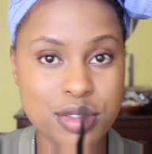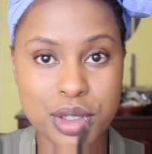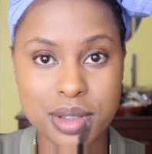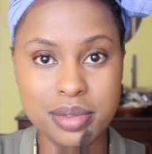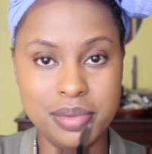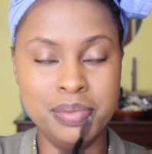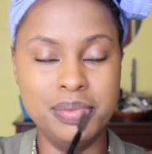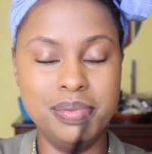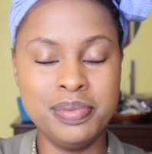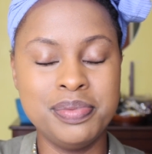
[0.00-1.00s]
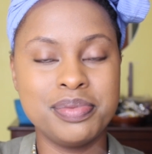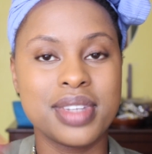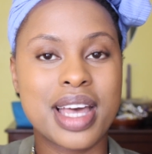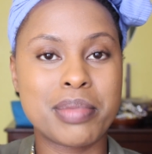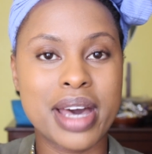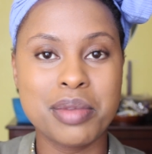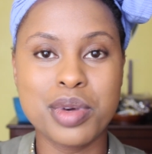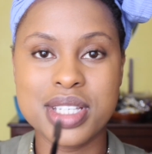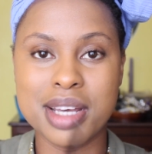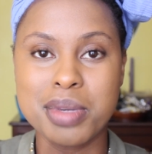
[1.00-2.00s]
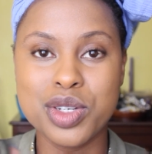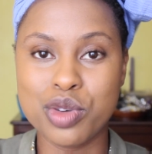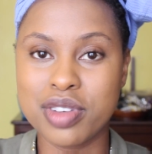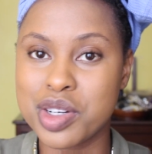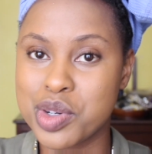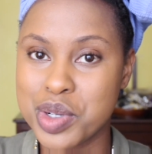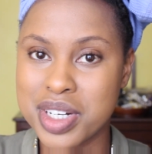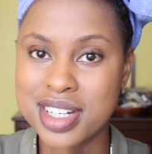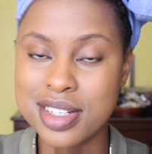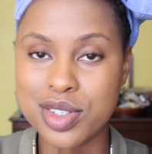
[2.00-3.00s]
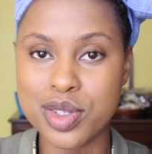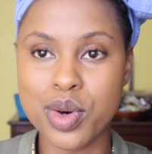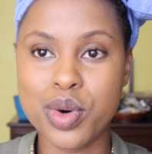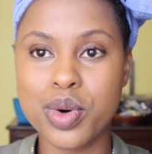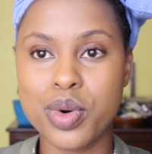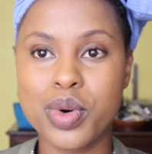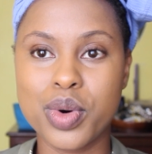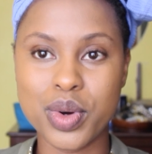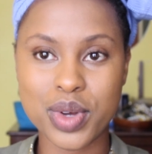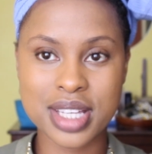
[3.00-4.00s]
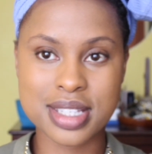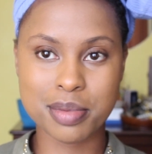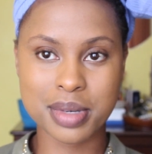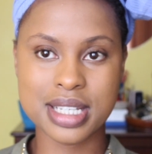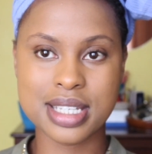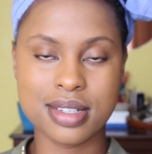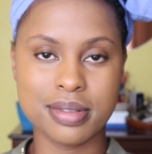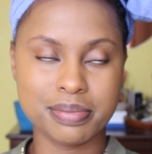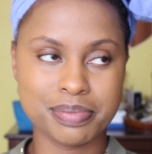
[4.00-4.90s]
of all my eyebrows are a bit overgrown, so it's a bit,